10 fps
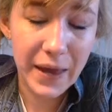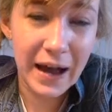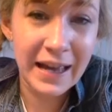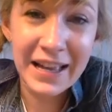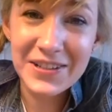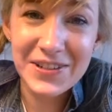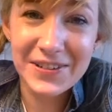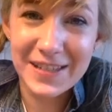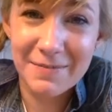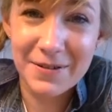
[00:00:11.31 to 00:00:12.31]
I answered
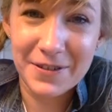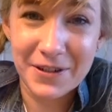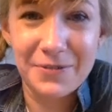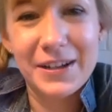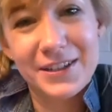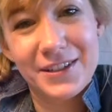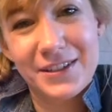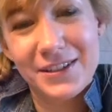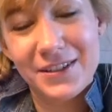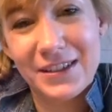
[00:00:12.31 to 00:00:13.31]
some of your
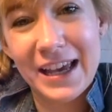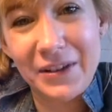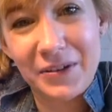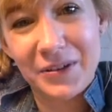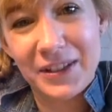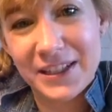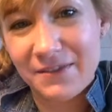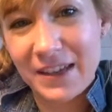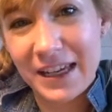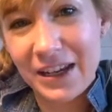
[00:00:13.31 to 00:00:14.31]
questions today over this
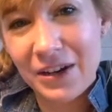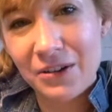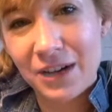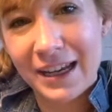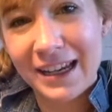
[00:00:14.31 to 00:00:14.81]
video,